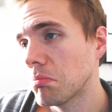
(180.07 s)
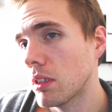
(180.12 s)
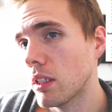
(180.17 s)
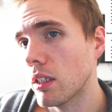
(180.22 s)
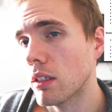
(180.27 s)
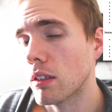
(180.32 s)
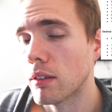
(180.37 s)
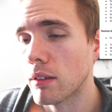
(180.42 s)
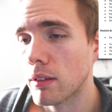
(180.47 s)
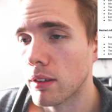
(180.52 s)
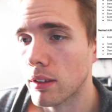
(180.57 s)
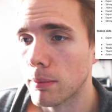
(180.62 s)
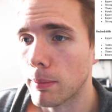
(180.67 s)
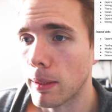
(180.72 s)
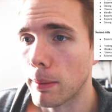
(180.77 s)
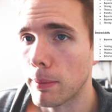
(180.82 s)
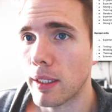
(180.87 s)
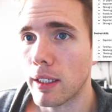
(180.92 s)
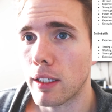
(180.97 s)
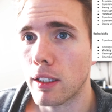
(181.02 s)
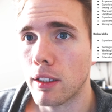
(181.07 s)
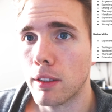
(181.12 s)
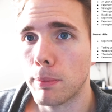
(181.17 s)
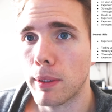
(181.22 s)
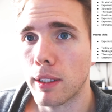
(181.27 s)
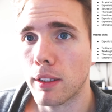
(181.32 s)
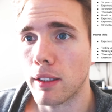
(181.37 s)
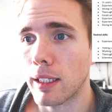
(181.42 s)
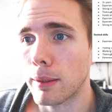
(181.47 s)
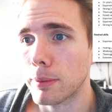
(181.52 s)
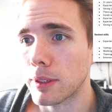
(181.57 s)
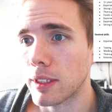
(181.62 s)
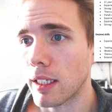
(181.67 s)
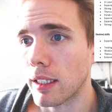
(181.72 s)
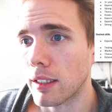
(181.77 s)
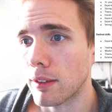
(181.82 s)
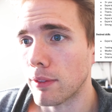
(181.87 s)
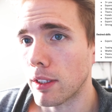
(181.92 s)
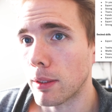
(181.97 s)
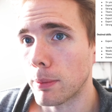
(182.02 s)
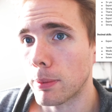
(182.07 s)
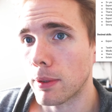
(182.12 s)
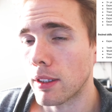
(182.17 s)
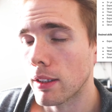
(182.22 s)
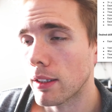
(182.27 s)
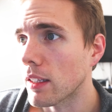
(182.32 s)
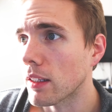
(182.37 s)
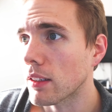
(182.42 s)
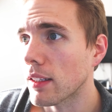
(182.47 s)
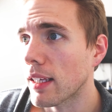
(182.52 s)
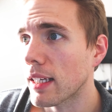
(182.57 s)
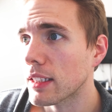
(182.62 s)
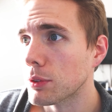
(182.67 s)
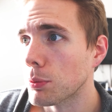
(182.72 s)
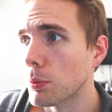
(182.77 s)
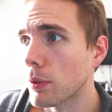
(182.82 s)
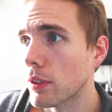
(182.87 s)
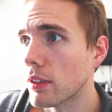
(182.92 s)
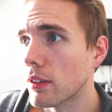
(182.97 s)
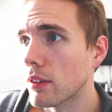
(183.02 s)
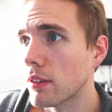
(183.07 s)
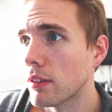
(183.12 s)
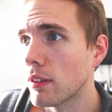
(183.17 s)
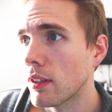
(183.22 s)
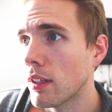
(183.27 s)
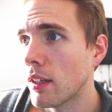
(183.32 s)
Eh, maybe I could be a LAMP stack developer. And the last one,